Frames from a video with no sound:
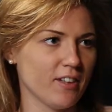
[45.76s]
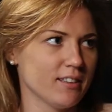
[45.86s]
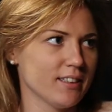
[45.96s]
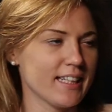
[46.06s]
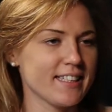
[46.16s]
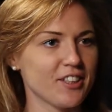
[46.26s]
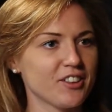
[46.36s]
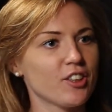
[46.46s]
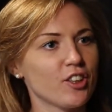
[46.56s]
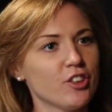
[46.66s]
like
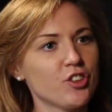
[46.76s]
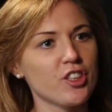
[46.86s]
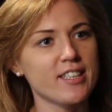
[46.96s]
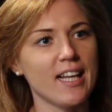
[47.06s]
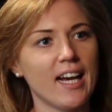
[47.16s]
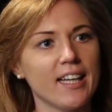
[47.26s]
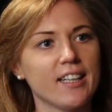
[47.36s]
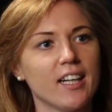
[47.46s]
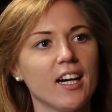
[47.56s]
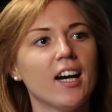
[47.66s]
certain countries
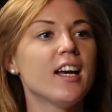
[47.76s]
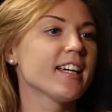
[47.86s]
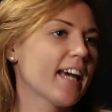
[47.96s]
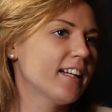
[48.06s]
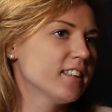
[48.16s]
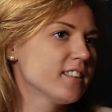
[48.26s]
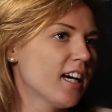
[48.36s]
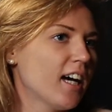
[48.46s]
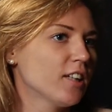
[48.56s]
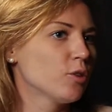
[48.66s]
like uh,
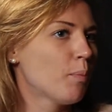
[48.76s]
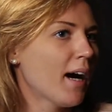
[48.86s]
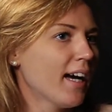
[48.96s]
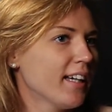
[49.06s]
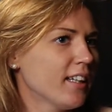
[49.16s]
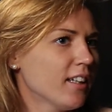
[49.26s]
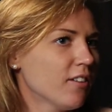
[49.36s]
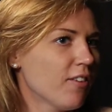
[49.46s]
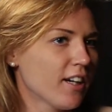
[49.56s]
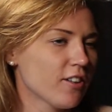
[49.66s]
Canada,
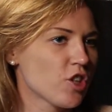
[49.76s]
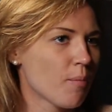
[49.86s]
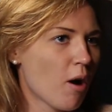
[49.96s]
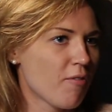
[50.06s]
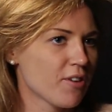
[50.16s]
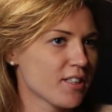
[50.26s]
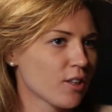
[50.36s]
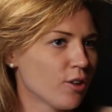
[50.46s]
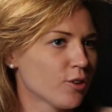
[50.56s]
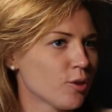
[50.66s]
Dubai, where job offers are
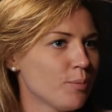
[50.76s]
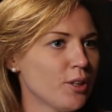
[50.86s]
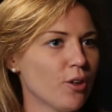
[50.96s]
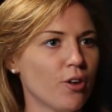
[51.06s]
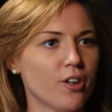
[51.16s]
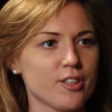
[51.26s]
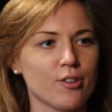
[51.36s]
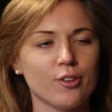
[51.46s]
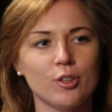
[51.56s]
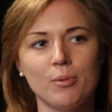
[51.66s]
going to be, or it's
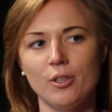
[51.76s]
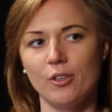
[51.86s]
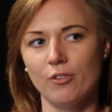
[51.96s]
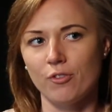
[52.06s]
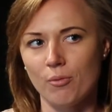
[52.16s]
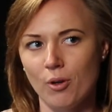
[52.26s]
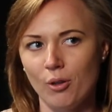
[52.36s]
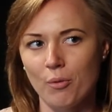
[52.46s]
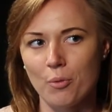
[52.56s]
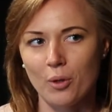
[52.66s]
going to be from all
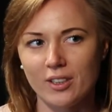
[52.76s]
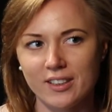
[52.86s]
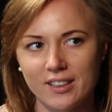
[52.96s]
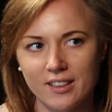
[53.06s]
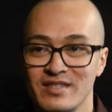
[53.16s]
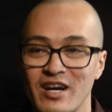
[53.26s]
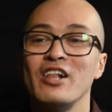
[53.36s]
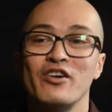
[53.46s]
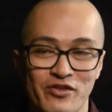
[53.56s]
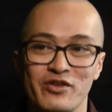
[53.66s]
over the world.
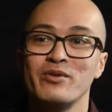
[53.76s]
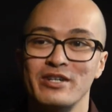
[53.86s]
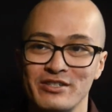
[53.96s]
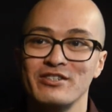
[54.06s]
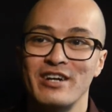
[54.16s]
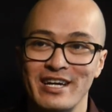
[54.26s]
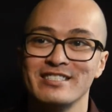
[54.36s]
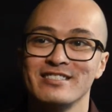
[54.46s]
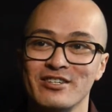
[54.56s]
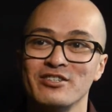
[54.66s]
All over the world,
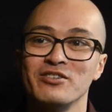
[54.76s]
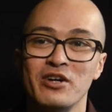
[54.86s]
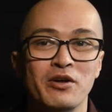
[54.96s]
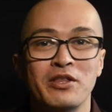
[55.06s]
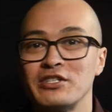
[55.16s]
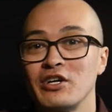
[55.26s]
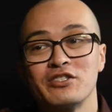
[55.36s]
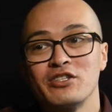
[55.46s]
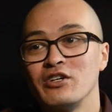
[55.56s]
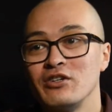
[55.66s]
correct. So there's
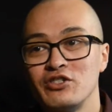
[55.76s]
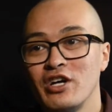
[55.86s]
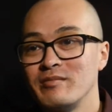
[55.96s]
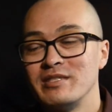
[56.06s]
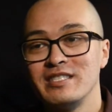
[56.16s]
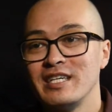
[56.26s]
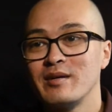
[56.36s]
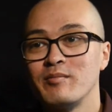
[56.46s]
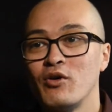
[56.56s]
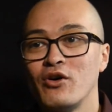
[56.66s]
also jobs in
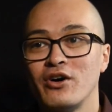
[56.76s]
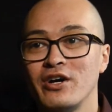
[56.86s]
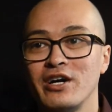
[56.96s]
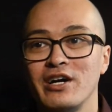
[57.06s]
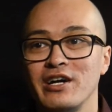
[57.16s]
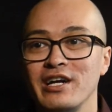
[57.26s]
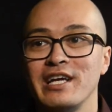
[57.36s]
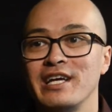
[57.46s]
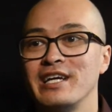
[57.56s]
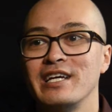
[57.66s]
Singapore,
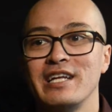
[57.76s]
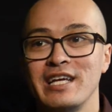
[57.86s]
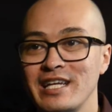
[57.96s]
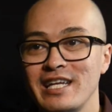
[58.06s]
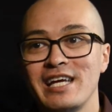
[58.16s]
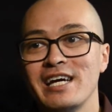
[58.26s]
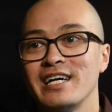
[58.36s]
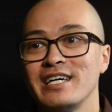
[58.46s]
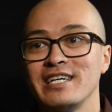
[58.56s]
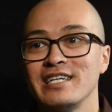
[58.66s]
in
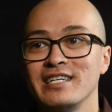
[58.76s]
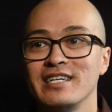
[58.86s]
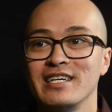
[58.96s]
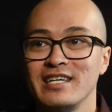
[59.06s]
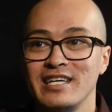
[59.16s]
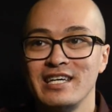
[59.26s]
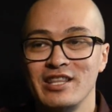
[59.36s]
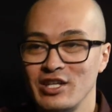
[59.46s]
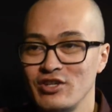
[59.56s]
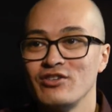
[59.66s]
India,
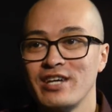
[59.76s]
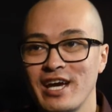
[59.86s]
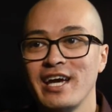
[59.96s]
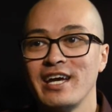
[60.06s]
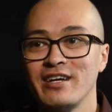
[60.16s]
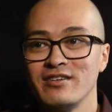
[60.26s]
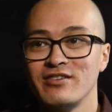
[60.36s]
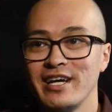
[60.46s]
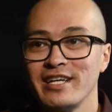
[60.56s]
in the UK, right?